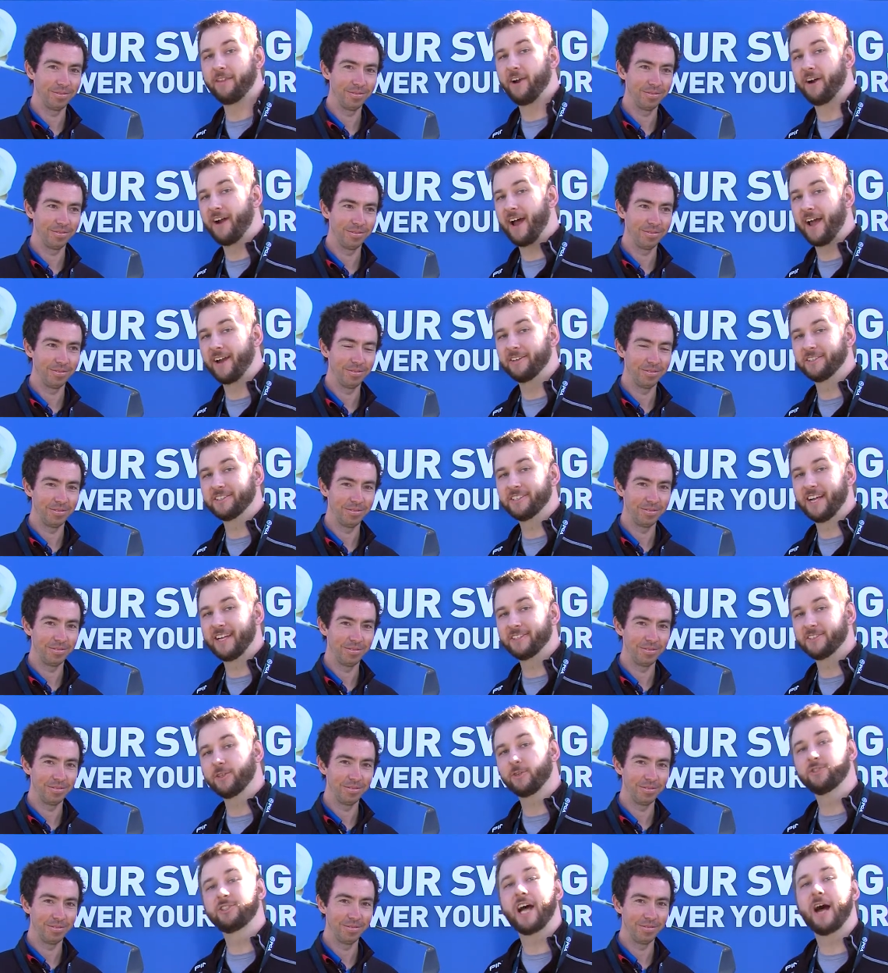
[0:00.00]
Speaker 1: of their iron set.
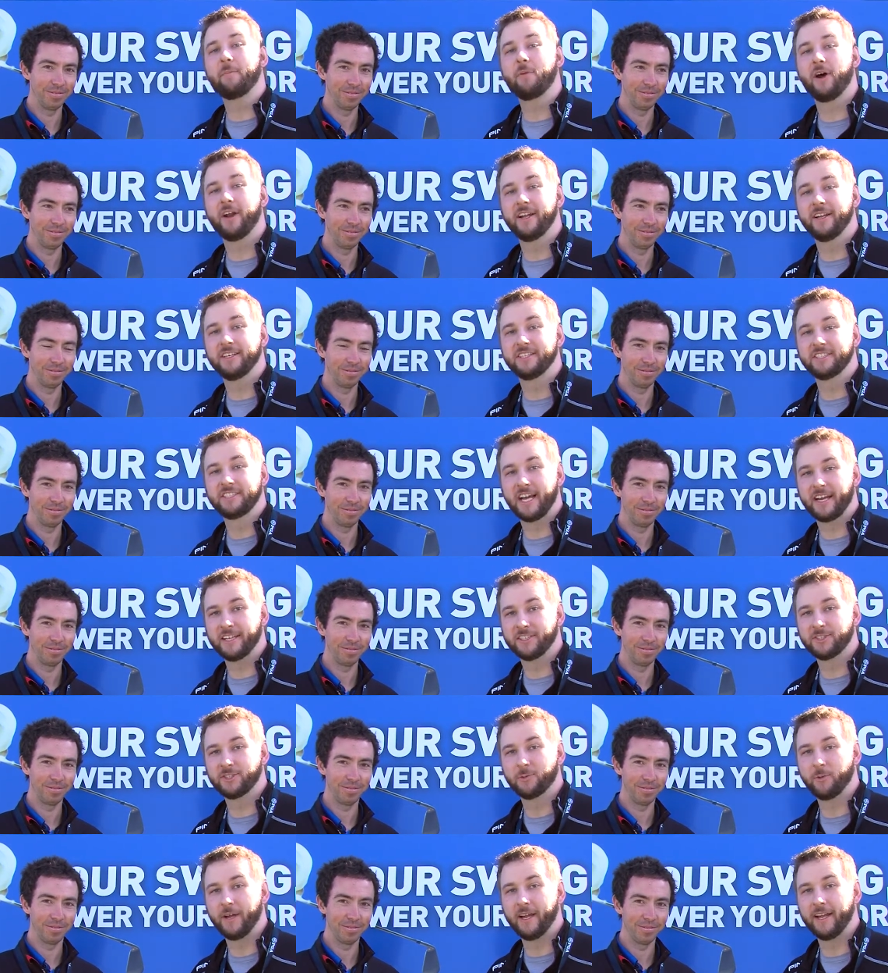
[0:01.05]
So stop on in to Second
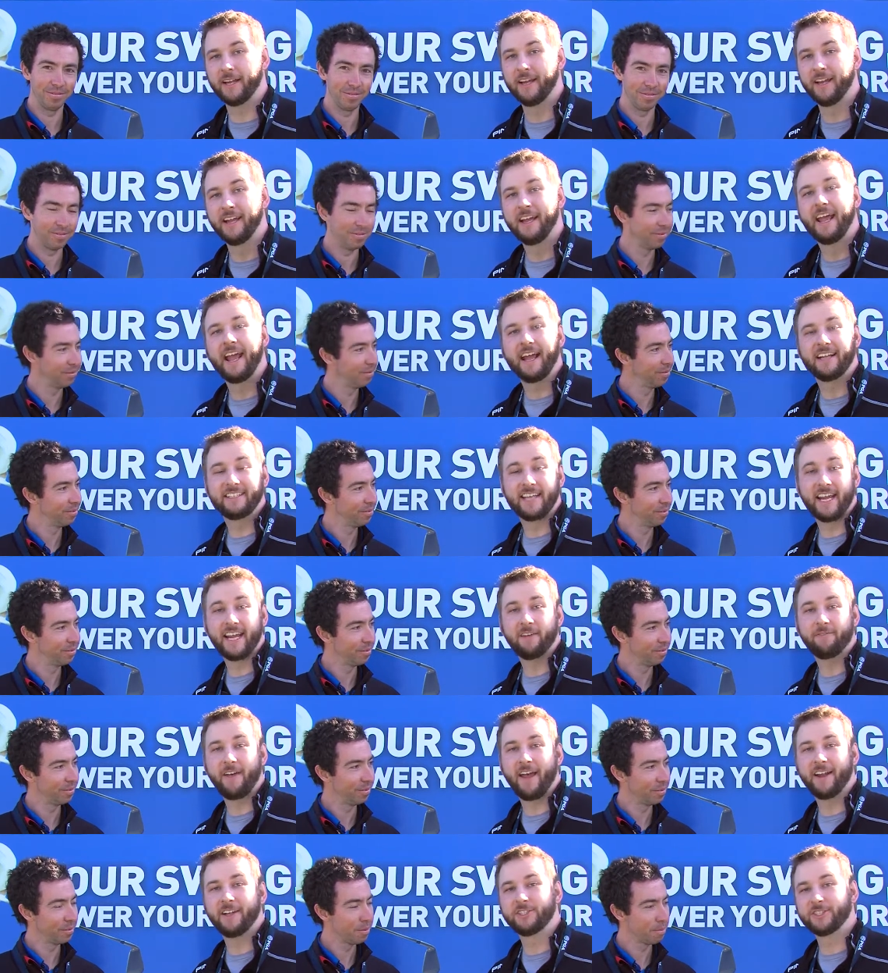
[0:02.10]
Swing and take
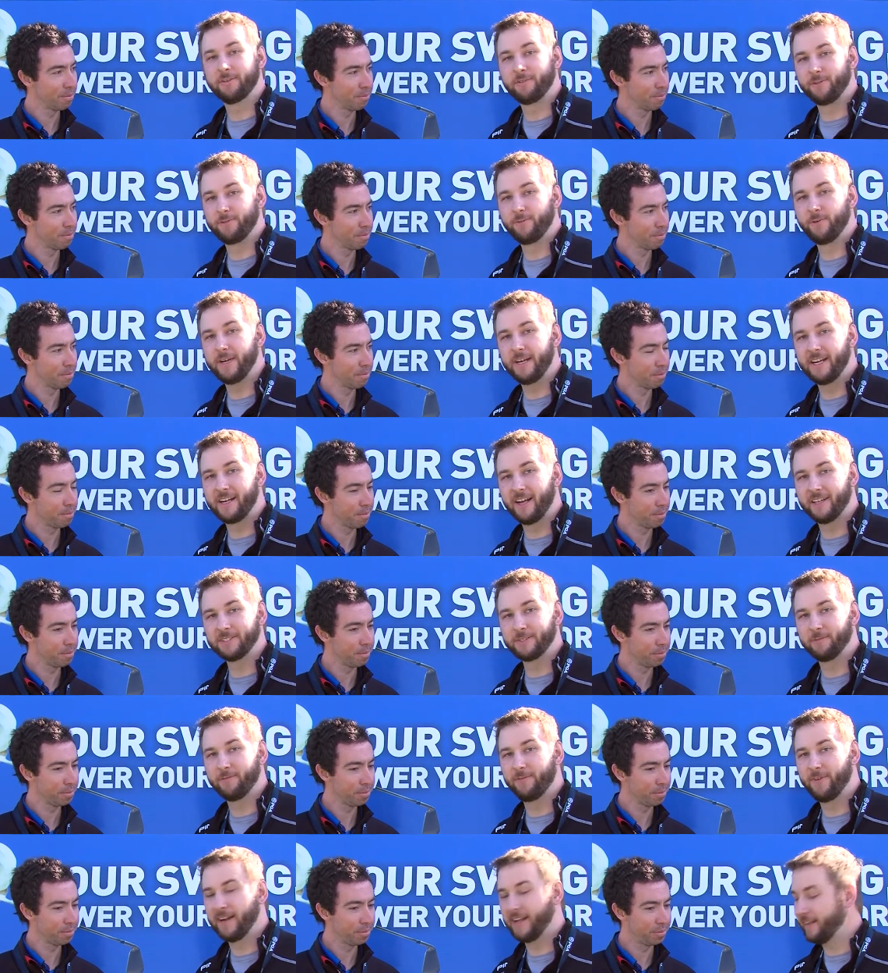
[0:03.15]
advantage of the free custom
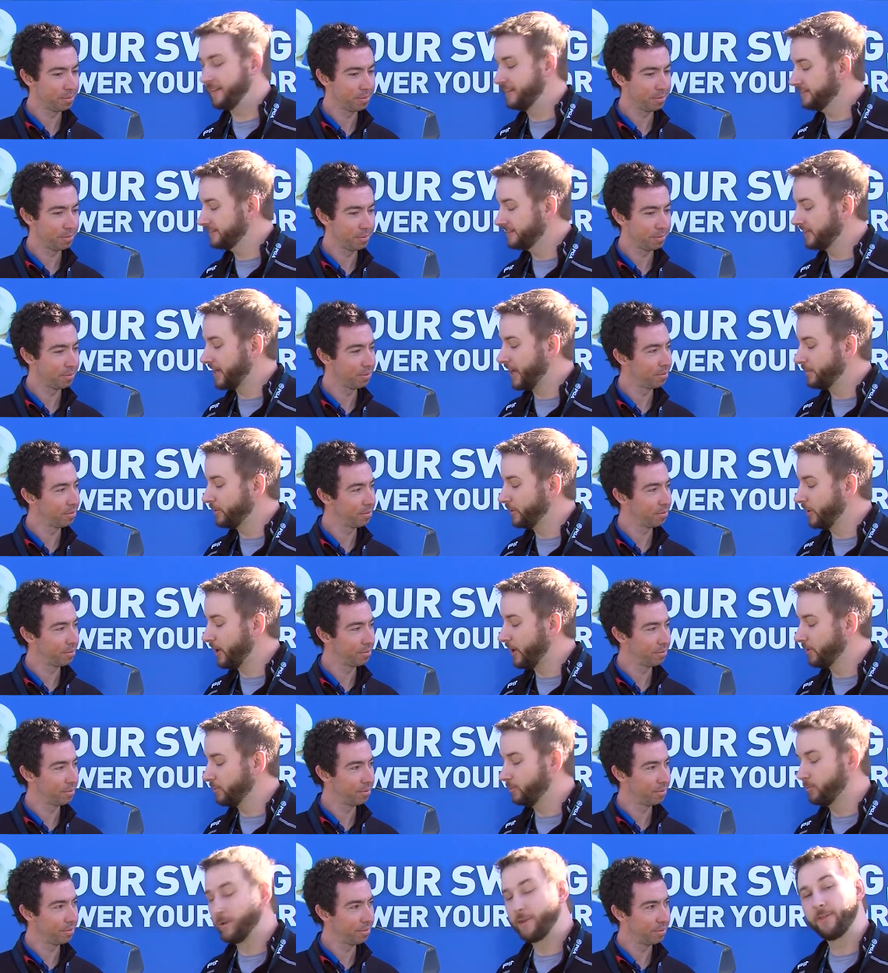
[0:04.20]
fitting to come
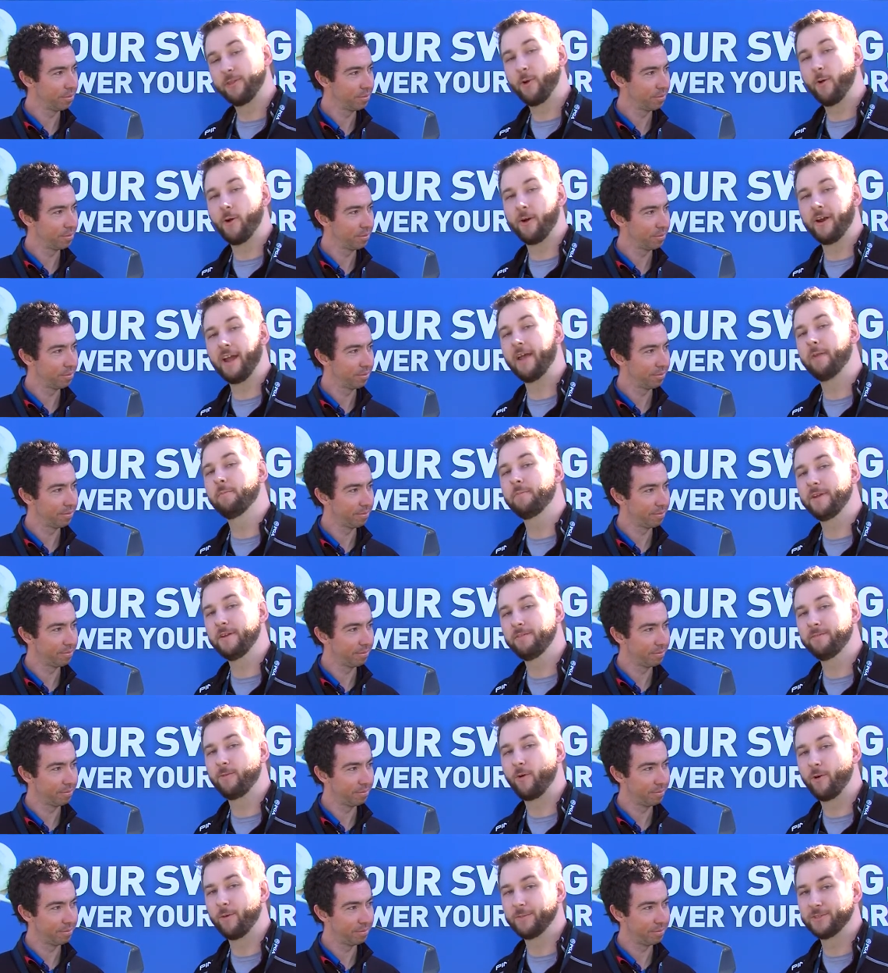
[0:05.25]
along with your MP4
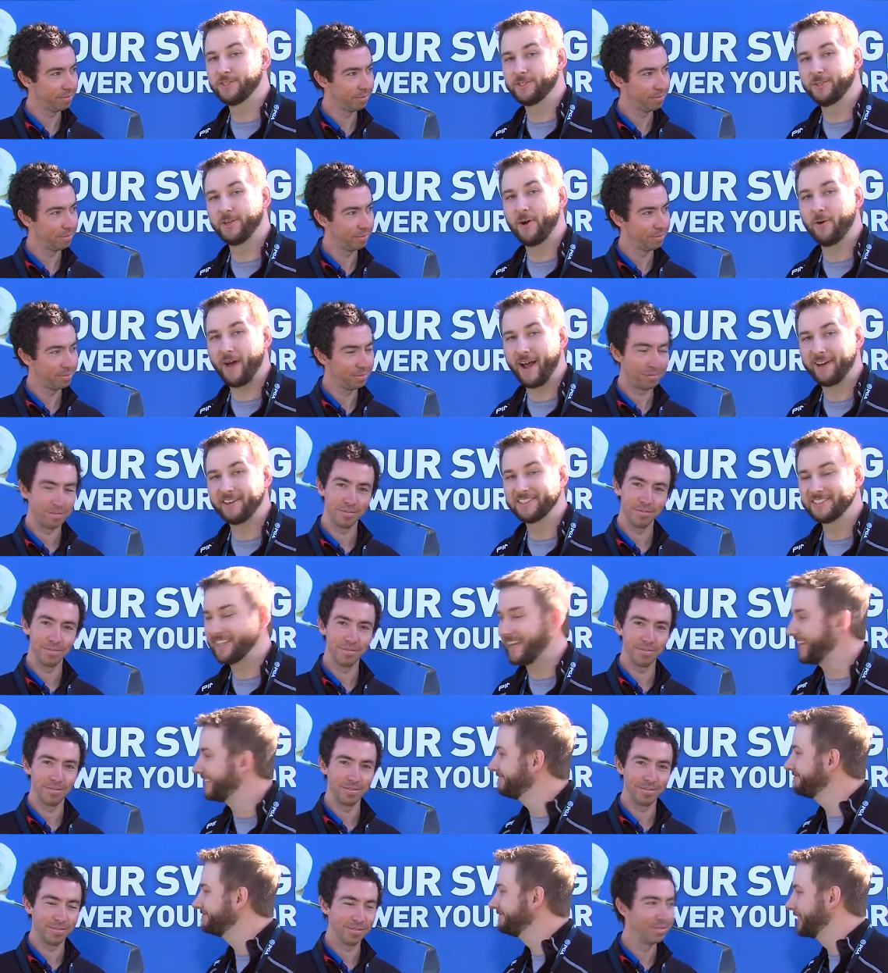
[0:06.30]
Mizuno iron set.
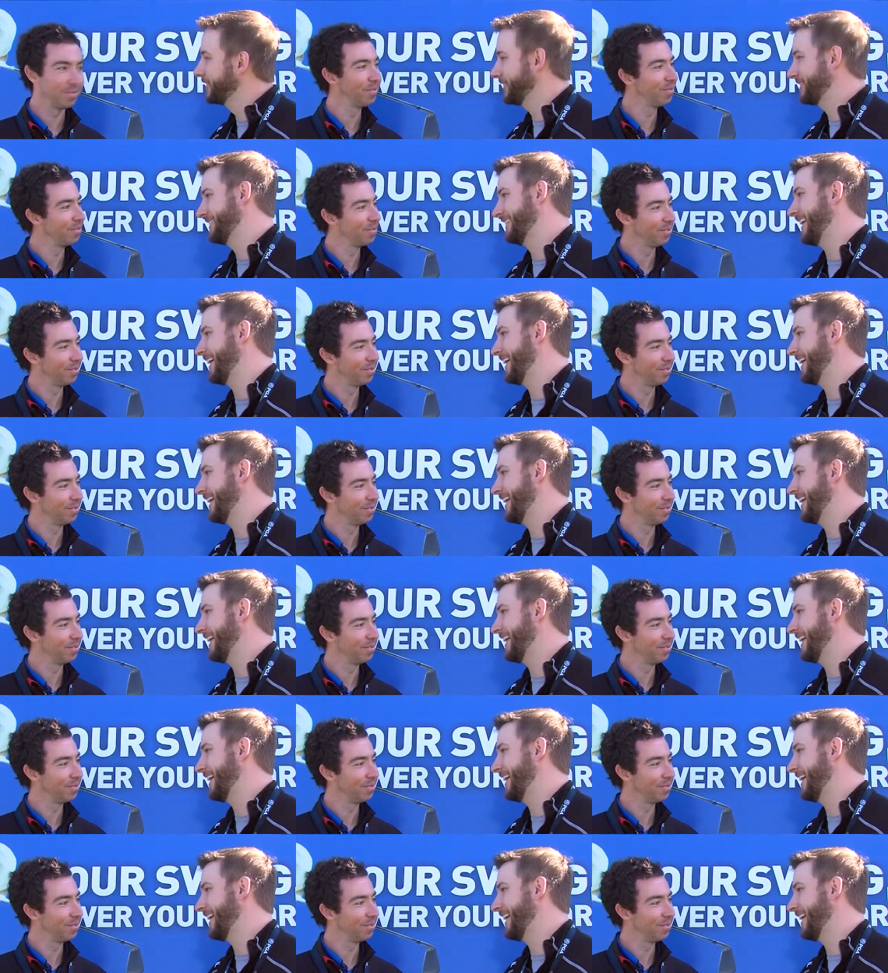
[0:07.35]
Chris,